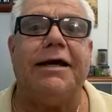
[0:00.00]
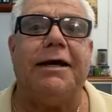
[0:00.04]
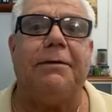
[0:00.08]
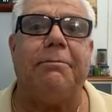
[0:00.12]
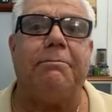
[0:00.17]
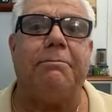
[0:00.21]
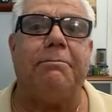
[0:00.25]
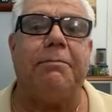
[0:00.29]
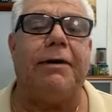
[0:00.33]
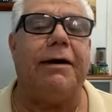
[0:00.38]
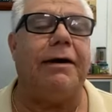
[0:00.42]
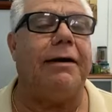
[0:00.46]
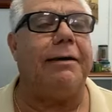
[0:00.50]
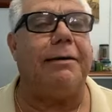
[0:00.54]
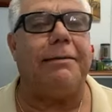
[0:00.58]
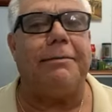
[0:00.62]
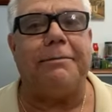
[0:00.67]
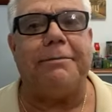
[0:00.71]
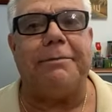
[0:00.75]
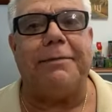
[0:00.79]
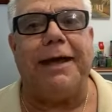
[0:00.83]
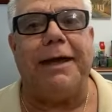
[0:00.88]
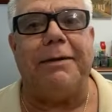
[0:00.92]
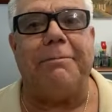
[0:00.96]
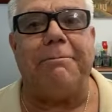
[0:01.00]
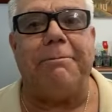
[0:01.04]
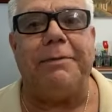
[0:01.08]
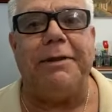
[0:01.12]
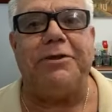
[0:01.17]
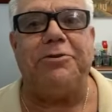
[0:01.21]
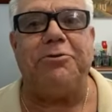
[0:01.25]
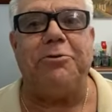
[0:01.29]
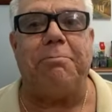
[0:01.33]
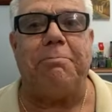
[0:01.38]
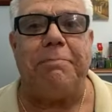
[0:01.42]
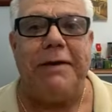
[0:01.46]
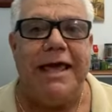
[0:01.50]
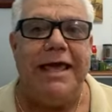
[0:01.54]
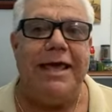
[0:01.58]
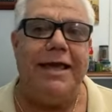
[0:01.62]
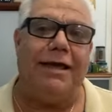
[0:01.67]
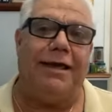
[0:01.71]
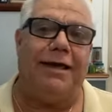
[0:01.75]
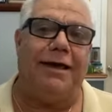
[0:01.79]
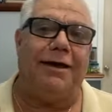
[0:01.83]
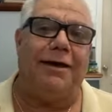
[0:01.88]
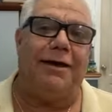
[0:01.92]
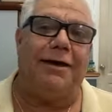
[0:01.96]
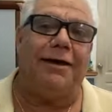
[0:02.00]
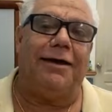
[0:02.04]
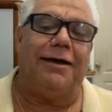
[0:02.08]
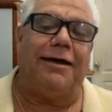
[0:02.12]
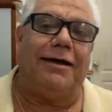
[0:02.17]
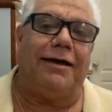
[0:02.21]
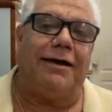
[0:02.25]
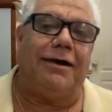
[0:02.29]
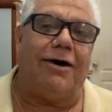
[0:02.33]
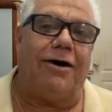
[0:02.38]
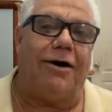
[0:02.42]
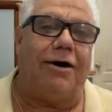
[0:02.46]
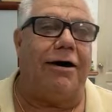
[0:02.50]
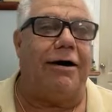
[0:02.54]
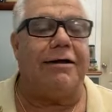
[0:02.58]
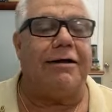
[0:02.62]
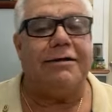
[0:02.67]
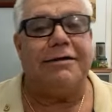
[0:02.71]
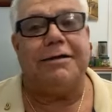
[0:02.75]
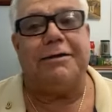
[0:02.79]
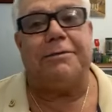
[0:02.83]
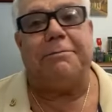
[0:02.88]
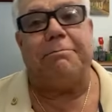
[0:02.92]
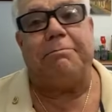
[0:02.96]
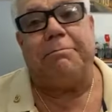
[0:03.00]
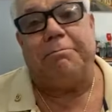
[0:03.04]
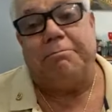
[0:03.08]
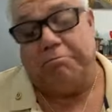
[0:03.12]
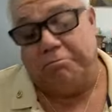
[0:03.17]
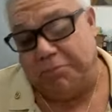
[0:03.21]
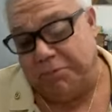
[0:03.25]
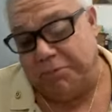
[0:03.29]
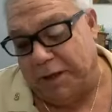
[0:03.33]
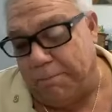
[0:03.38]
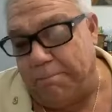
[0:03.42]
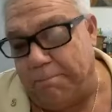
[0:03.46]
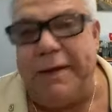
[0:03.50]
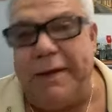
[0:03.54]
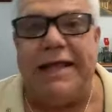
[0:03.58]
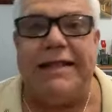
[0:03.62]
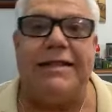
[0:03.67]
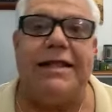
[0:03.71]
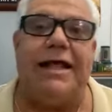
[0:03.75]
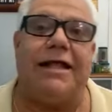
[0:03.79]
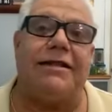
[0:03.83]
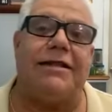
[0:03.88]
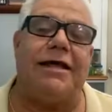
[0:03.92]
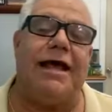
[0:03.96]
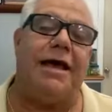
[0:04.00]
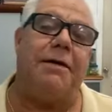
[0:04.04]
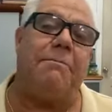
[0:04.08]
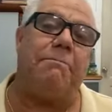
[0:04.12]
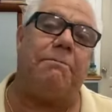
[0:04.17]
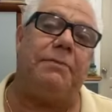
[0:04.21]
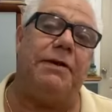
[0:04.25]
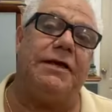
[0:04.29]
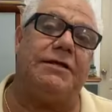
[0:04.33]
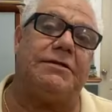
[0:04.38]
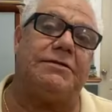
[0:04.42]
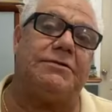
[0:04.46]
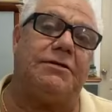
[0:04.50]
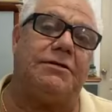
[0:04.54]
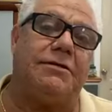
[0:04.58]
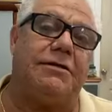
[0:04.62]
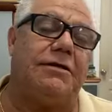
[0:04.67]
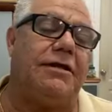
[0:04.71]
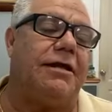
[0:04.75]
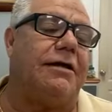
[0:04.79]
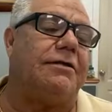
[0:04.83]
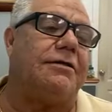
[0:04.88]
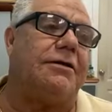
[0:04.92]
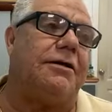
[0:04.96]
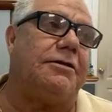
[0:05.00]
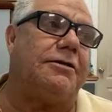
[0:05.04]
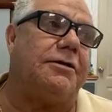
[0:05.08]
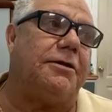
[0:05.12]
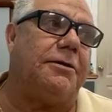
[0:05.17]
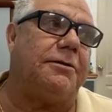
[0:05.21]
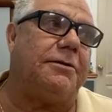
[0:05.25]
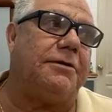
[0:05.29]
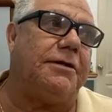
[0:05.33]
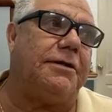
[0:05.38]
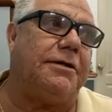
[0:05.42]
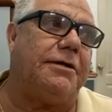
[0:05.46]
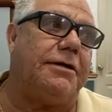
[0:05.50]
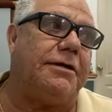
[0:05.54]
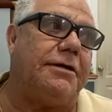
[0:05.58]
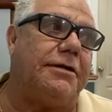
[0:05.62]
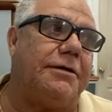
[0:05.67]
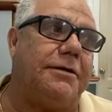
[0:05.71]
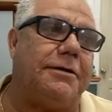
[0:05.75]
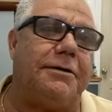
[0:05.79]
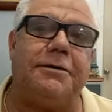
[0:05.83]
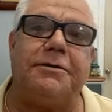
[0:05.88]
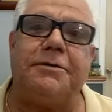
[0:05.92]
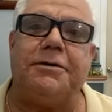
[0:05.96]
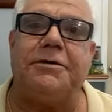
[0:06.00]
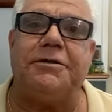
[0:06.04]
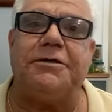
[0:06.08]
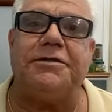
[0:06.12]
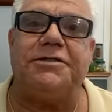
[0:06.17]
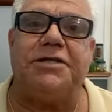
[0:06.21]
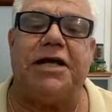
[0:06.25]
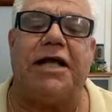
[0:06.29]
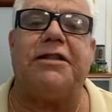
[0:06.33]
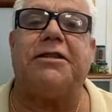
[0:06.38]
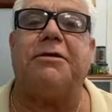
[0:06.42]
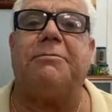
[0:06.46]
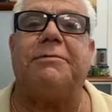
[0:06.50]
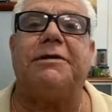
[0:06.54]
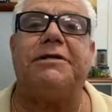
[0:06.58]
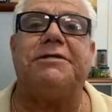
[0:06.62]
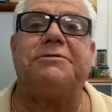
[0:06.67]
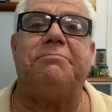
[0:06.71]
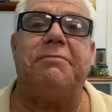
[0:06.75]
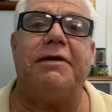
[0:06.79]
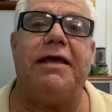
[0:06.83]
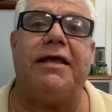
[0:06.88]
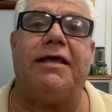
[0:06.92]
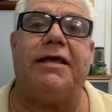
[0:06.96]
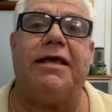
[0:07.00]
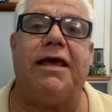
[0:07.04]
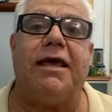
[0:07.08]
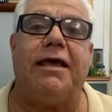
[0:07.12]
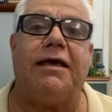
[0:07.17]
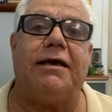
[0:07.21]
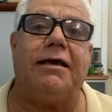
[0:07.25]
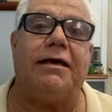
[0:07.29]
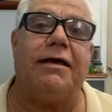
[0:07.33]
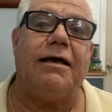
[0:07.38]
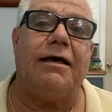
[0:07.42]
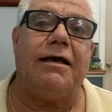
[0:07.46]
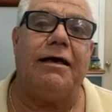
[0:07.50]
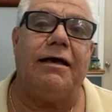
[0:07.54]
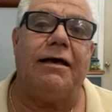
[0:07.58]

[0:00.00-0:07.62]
M- um, MP2B, uh, the the bid that the MP is, the, the, the, the, gentleman is making,